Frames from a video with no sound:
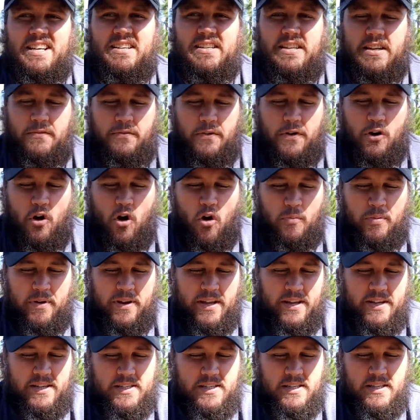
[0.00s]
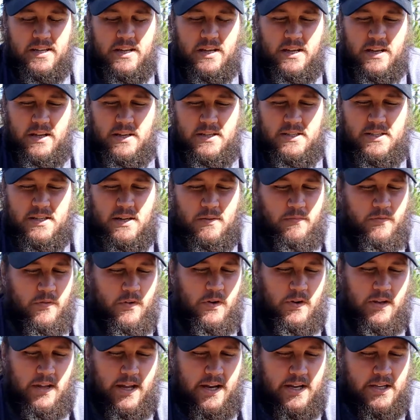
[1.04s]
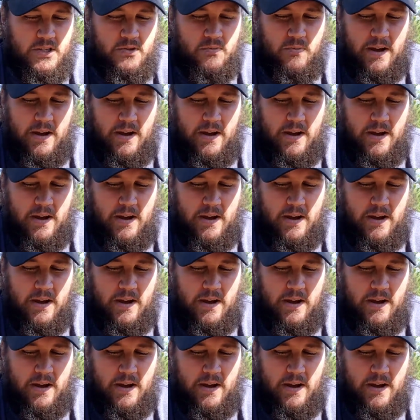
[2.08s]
different openings, some for lettuce,